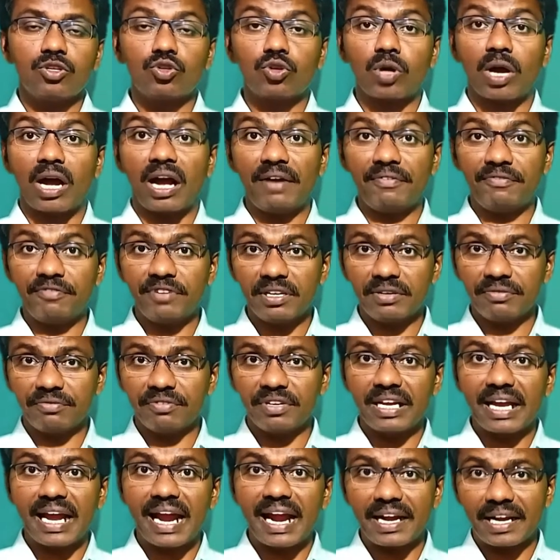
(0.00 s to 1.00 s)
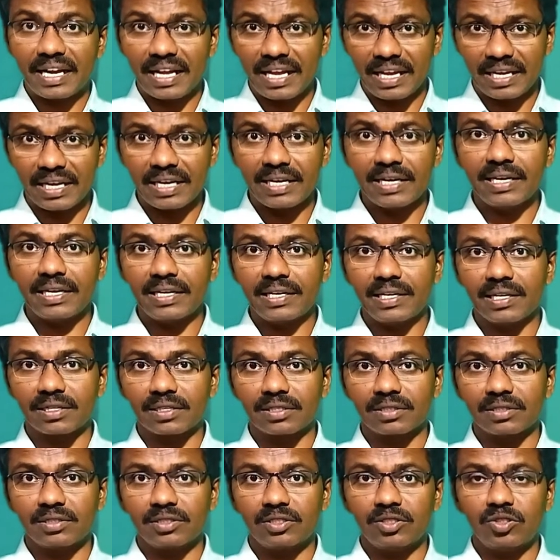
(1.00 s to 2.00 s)
So after we had taken
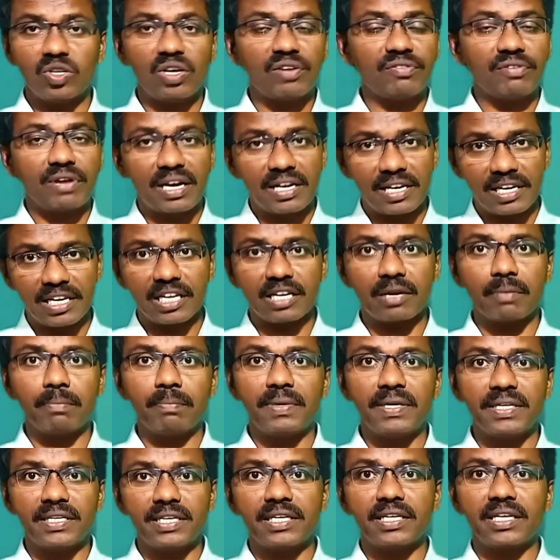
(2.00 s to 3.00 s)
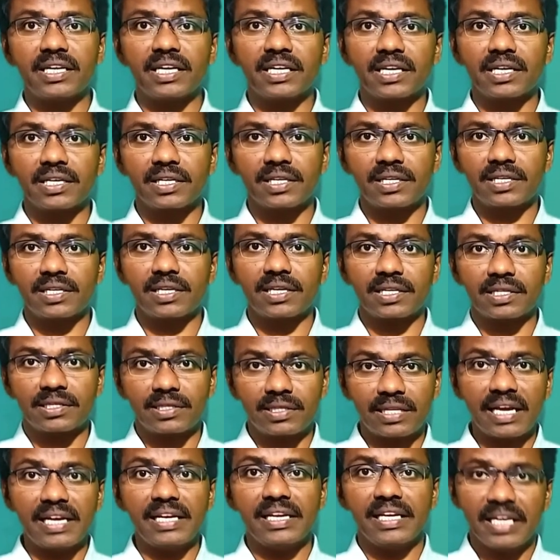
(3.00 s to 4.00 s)
dinner, you have already completed taking dinner,
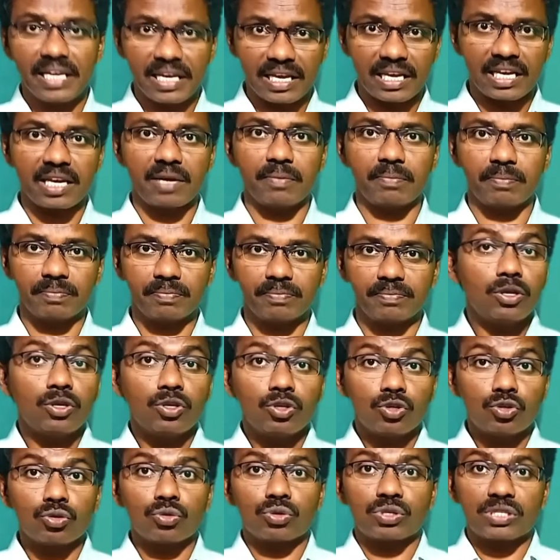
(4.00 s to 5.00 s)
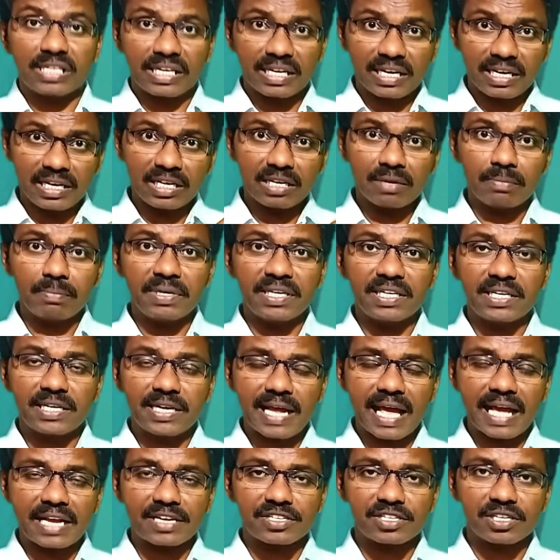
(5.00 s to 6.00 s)
then he came. So second
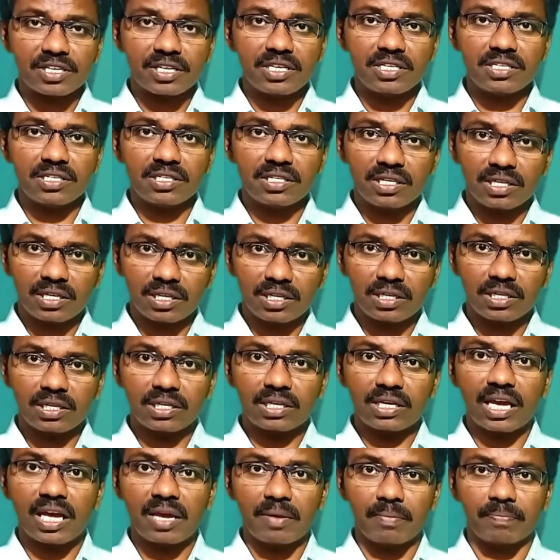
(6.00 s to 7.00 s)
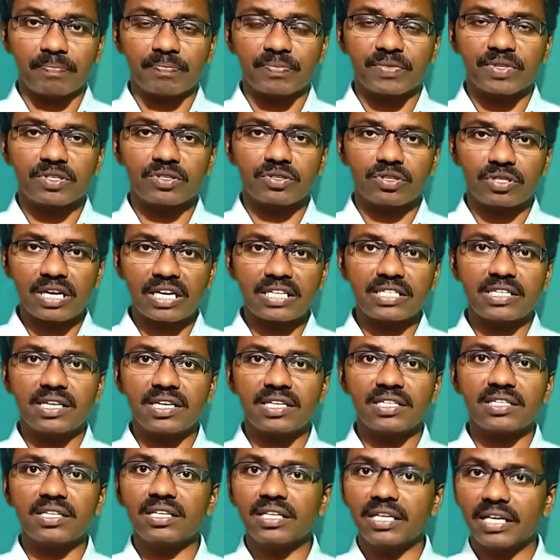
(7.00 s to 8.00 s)
completed action is came. So that's
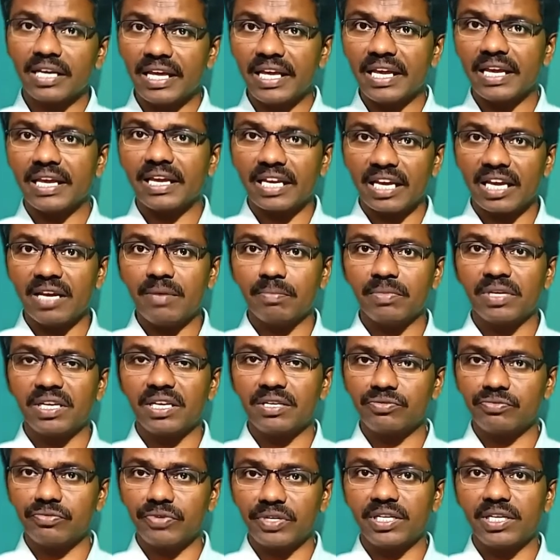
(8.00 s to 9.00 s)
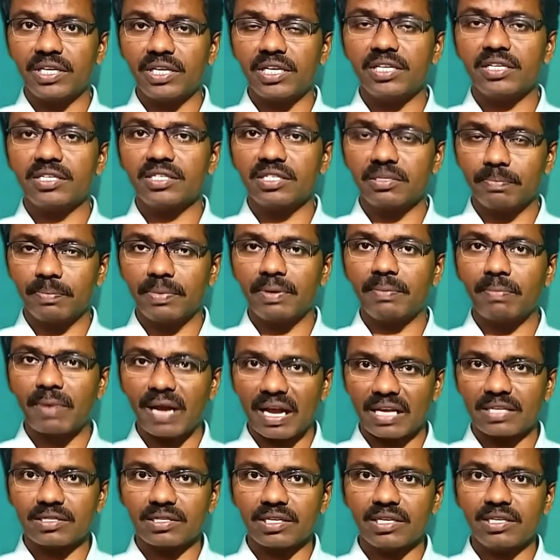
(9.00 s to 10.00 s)
the reason he came is written in simple
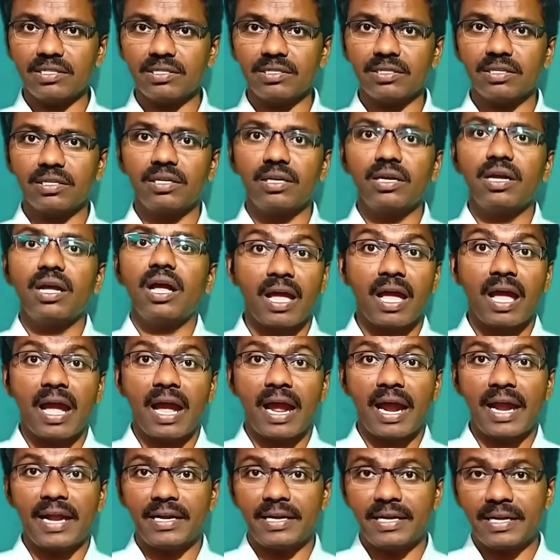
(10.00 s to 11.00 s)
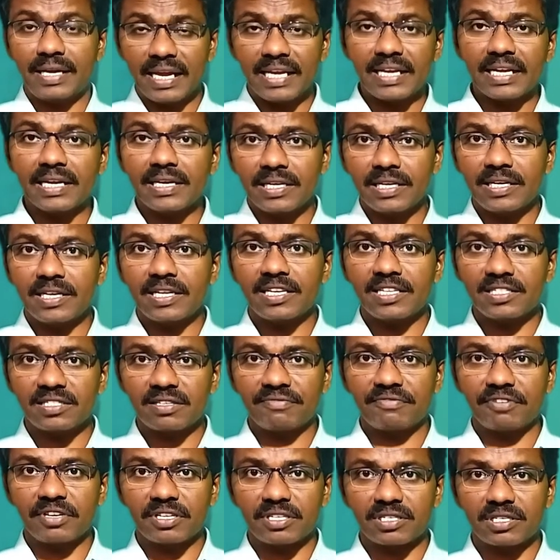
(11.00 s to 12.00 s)
past tense, and taking dinner
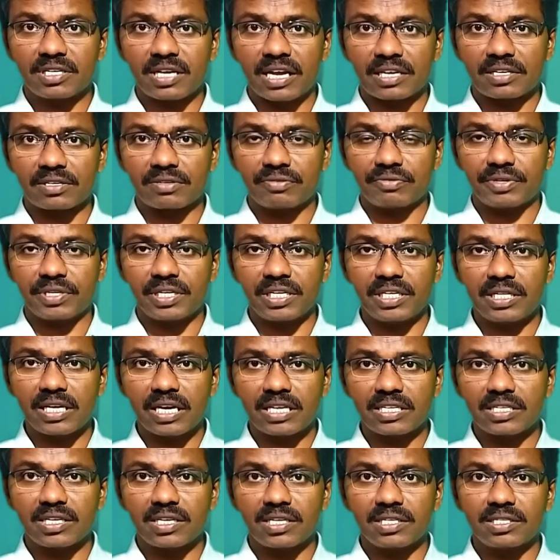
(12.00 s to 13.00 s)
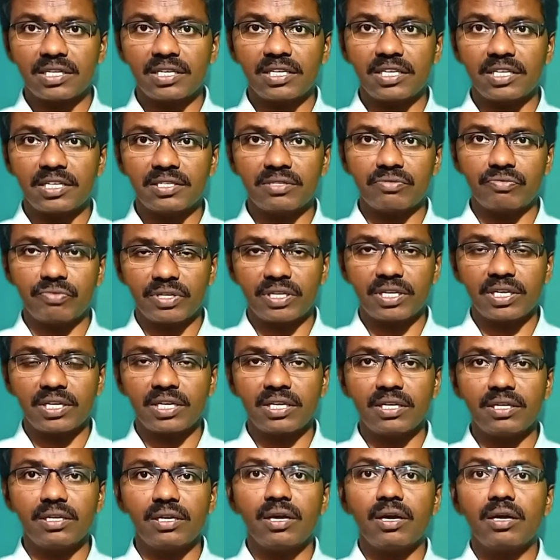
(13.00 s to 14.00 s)
is the first activity. That's the reason it is
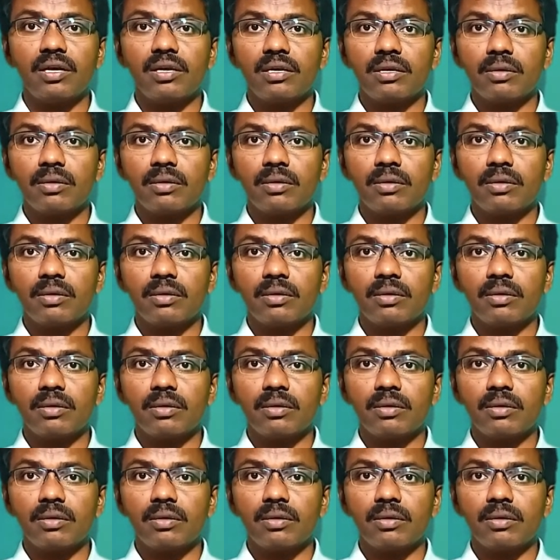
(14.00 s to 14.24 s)
written in